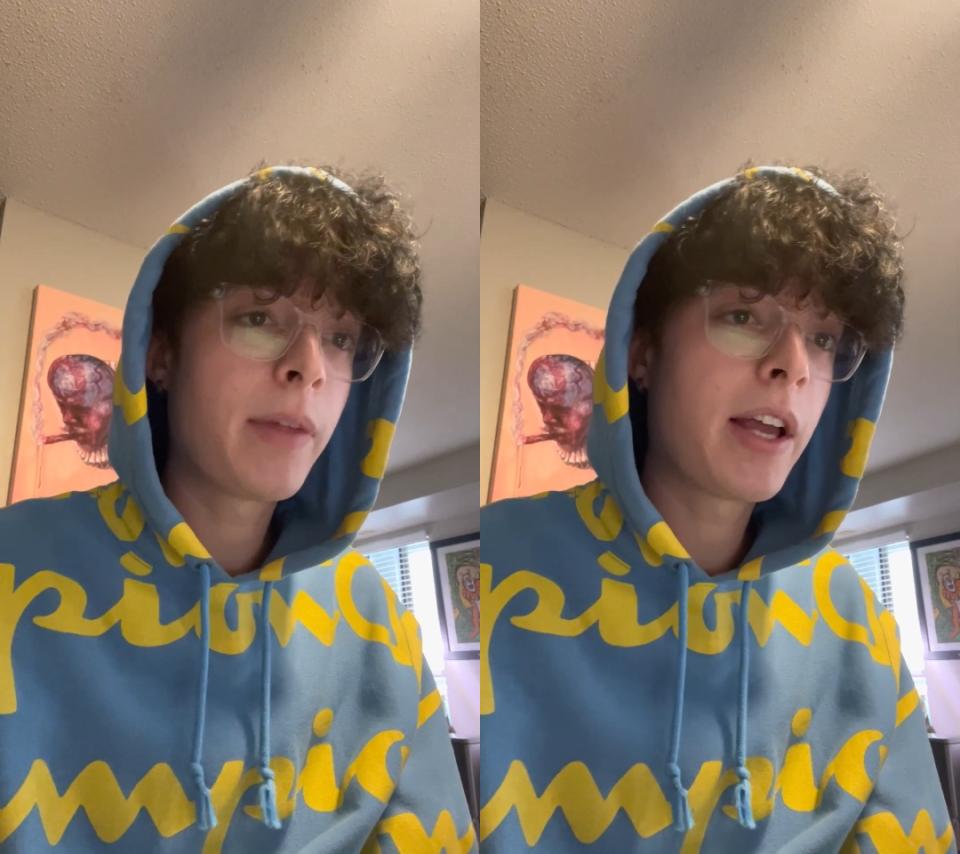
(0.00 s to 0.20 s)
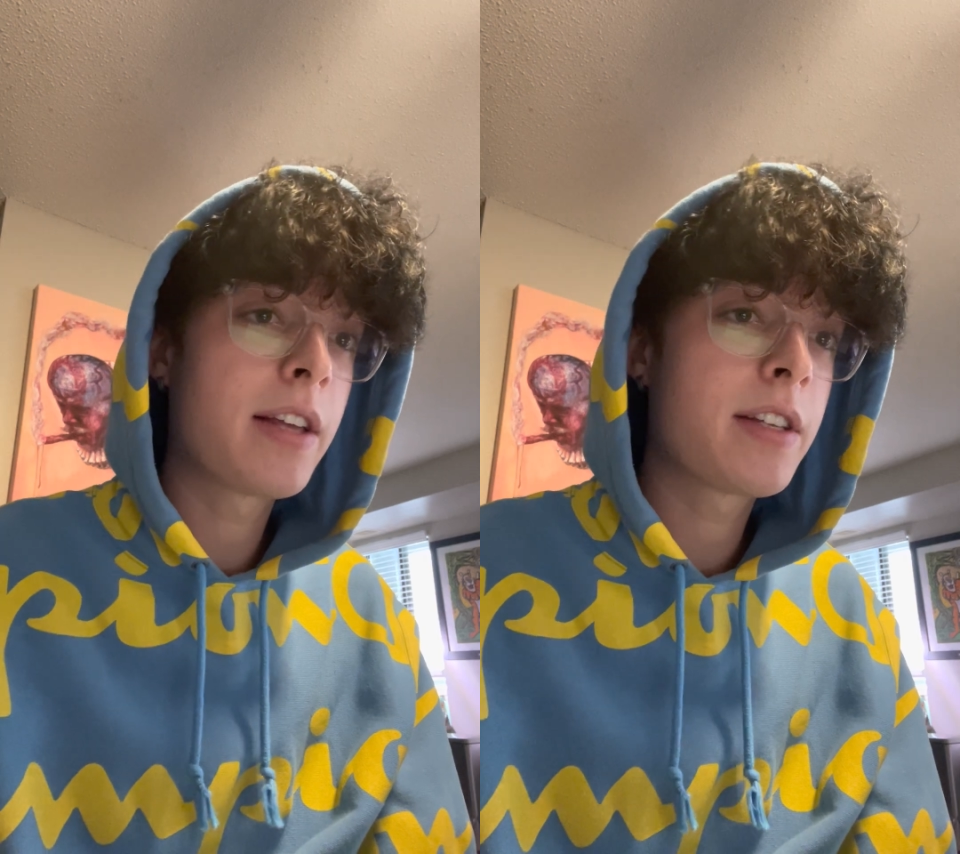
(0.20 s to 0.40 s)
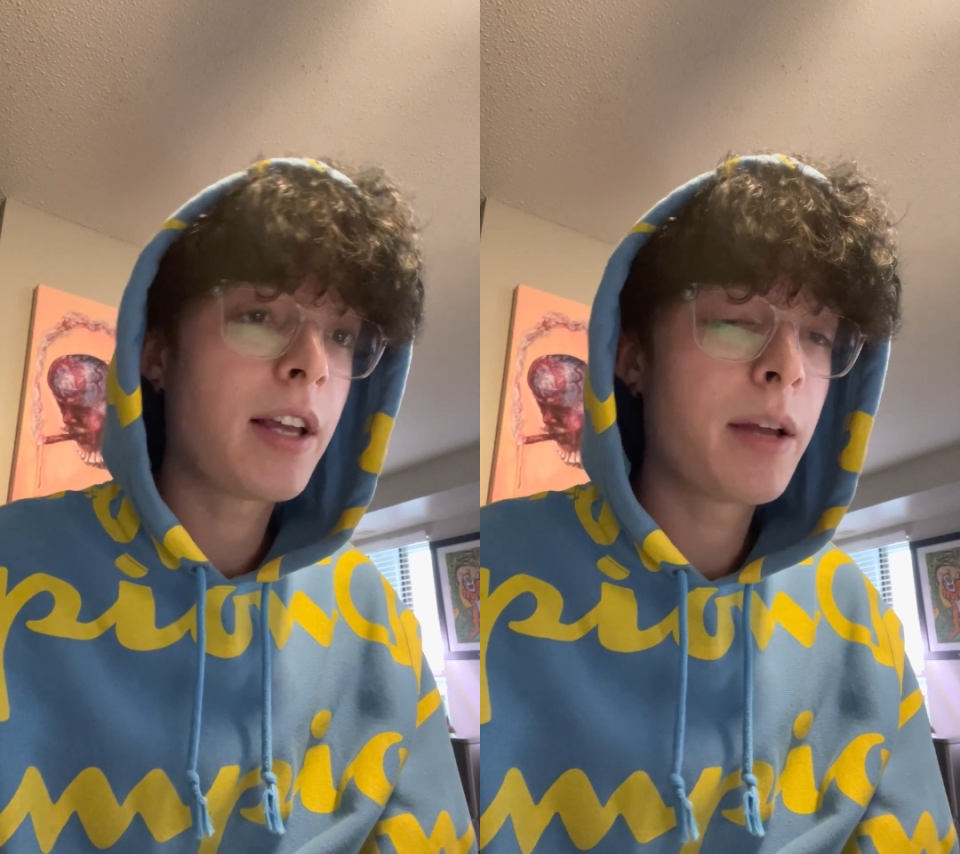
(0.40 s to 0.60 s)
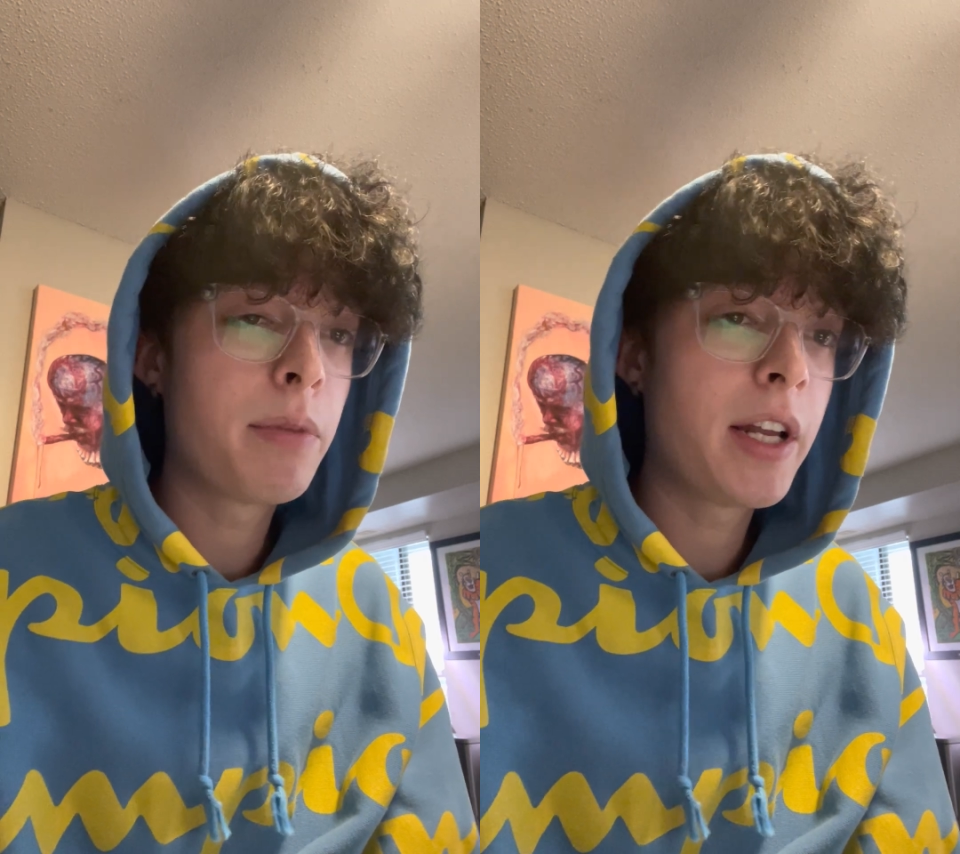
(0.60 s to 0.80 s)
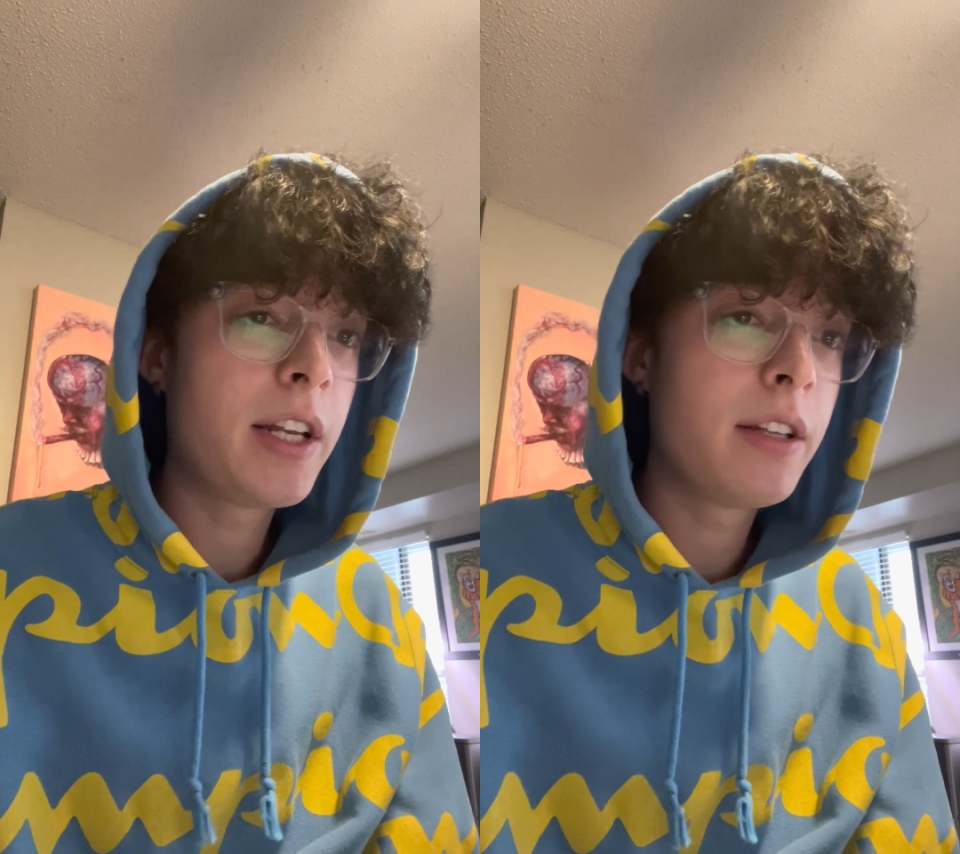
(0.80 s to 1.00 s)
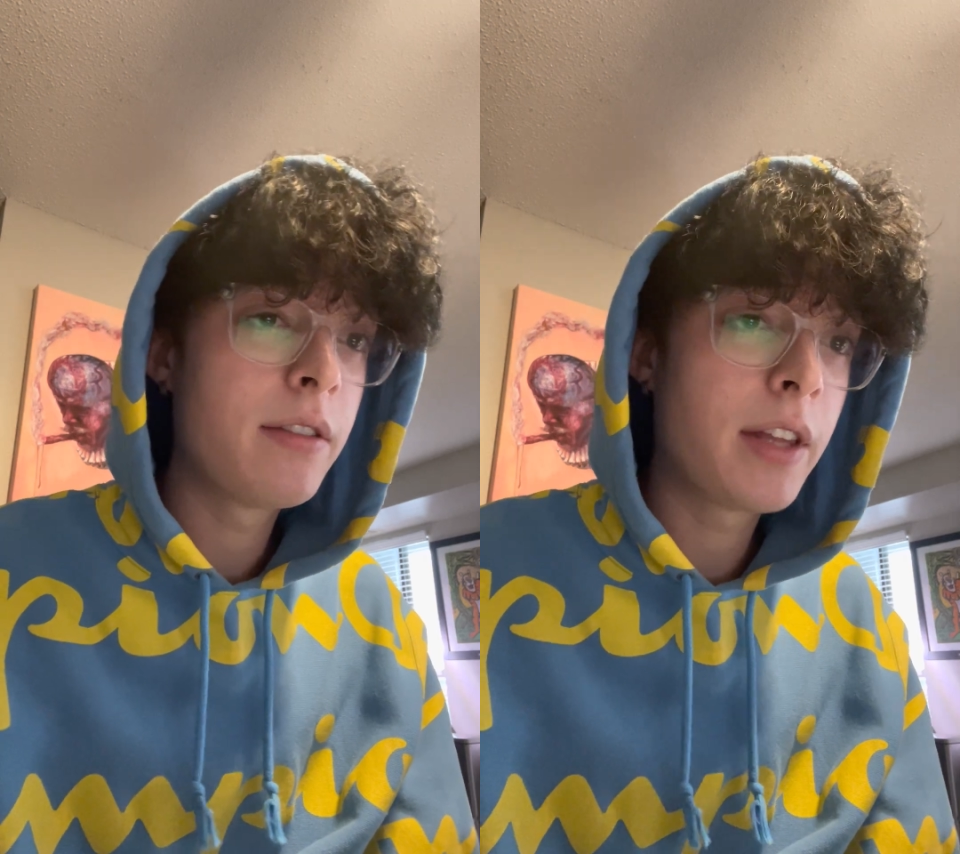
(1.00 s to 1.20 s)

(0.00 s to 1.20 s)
I had plenty